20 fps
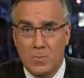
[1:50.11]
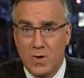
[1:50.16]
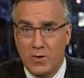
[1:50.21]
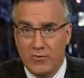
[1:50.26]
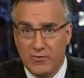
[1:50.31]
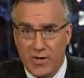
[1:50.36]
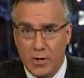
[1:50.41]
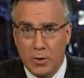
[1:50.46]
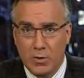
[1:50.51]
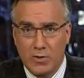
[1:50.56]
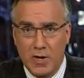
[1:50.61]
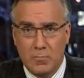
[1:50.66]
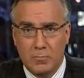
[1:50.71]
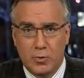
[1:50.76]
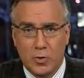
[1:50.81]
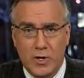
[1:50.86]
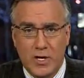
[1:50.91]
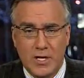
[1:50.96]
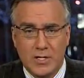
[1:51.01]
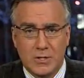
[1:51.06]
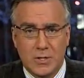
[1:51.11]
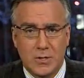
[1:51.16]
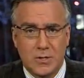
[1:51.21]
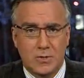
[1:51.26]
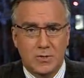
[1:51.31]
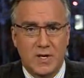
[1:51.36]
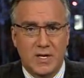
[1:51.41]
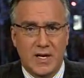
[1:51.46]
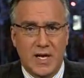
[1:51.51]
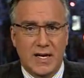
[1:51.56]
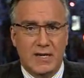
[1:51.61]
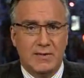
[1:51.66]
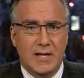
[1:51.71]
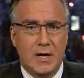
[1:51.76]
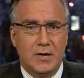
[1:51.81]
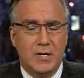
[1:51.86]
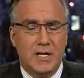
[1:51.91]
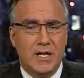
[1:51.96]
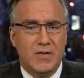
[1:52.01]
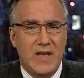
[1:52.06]
well, federal employees are usually not
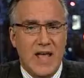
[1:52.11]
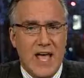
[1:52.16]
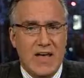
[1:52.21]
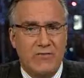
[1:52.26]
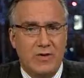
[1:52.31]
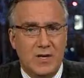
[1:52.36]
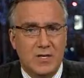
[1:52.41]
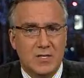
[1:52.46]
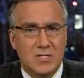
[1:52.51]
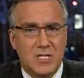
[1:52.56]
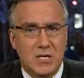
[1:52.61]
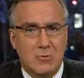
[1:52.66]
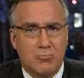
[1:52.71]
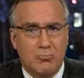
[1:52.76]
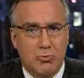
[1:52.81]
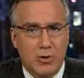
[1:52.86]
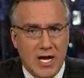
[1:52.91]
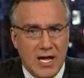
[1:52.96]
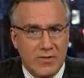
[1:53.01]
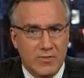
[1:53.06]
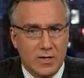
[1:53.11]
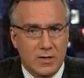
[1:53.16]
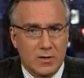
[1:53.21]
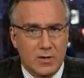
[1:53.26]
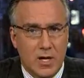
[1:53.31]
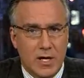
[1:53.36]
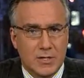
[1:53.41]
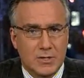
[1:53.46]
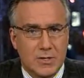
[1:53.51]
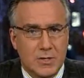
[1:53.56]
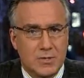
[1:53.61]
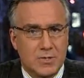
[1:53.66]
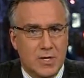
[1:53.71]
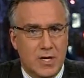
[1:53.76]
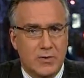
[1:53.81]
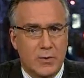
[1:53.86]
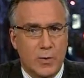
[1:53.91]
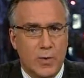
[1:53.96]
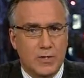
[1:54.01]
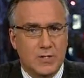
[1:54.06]
allowed to give evidence in private lawsuits.
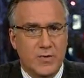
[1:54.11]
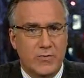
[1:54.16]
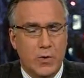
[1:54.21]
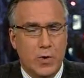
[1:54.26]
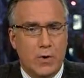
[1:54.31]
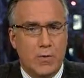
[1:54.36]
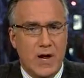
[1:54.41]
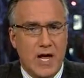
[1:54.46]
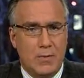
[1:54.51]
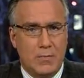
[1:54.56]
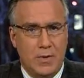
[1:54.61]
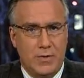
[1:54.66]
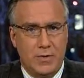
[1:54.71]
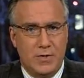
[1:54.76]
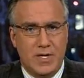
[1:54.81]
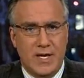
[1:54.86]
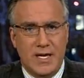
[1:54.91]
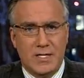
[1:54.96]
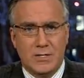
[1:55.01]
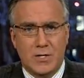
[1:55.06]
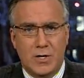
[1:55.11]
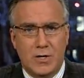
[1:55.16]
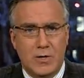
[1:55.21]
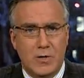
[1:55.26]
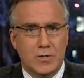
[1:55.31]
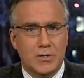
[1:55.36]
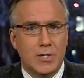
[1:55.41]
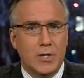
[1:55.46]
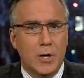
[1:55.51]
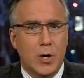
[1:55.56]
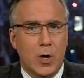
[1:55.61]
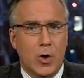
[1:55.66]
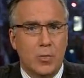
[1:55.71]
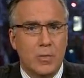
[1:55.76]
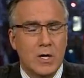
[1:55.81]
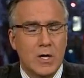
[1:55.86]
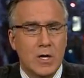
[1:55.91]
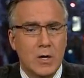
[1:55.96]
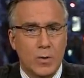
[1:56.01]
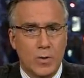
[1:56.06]
In other words, if your grandmother dies in a nursing
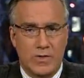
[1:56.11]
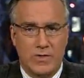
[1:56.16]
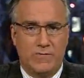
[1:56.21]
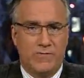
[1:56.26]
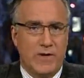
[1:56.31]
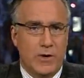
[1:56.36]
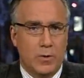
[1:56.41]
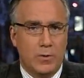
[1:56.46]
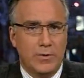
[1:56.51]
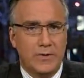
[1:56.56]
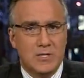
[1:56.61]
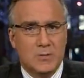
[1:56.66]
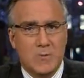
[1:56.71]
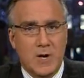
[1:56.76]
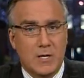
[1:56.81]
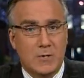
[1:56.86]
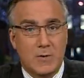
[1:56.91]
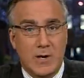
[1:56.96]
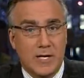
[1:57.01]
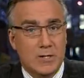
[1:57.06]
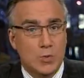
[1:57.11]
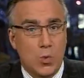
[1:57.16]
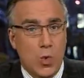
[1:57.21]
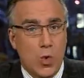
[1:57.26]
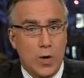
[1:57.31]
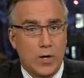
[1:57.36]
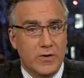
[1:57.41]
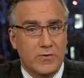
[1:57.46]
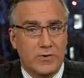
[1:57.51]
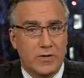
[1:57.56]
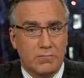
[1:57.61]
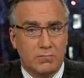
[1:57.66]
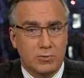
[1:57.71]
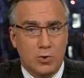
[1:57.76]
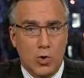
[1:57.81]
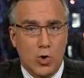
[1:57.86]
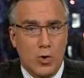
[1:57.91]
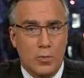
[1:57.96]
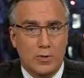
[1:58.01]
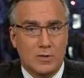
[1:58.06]
home where the federal inspector has warned of
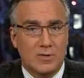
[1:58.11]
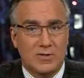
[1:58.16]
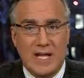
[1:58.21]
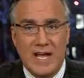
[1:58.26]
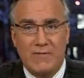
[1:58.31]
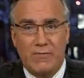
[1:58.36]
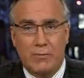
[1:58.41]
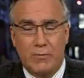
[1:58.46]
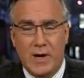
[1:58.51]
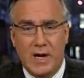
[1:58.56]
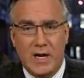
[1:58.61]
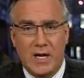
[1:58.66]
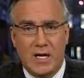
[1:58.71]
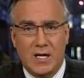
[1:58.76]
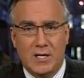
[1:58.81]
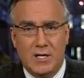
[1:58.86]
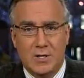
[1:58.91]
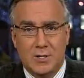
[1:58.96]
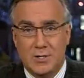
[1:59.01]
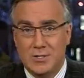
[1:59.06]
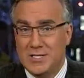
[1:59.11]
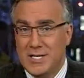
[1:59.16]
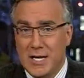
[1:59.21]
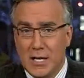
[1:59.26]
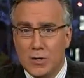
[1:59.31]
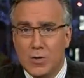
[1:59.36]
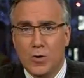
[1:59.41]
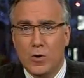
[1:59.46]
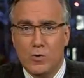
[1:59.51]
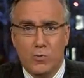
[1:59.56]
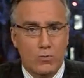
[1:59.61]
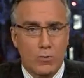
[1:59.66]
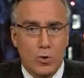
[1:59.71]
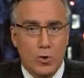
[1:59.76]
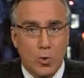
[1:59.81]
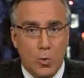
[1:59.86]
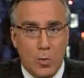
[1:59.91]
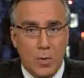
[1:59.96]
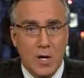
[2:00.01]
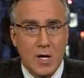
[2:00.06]
deplorable, life threatening conditions in her
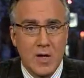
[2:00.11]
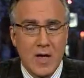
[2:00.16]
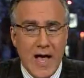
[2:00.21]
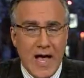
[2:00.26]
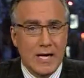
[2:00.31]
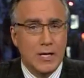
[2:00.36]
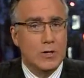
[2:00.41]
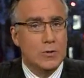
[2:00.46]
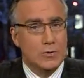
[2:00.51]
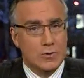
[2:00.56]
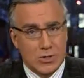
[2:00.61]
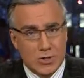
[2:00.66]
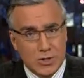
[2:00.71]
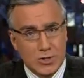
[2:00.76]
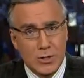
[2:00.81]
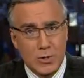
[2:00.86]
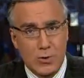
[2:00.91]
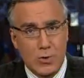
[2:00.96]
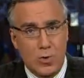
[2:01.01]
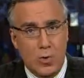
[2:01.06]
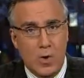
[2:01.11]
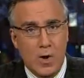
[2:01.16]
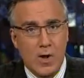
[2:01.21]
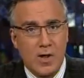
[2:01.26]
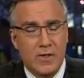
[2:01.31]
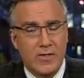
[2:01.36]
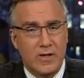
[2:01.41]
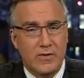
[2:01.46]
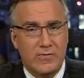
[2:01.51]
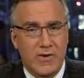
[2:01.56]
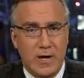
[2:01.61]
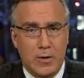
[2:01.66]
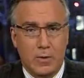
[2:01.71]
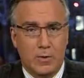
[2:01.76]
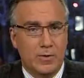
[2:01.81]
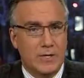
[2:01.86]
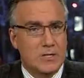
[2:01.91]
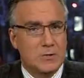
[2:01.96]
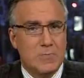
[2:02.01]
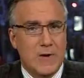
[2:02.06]
room and you sue, the
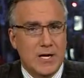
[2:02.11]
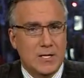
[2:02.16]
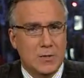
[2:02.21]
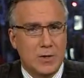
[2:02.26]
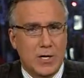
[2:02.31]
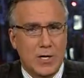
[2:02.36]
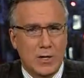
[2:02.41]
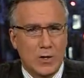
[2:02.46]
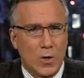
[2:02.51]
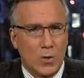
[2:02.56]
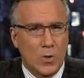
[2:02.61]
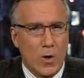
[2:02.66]
federal inspector can no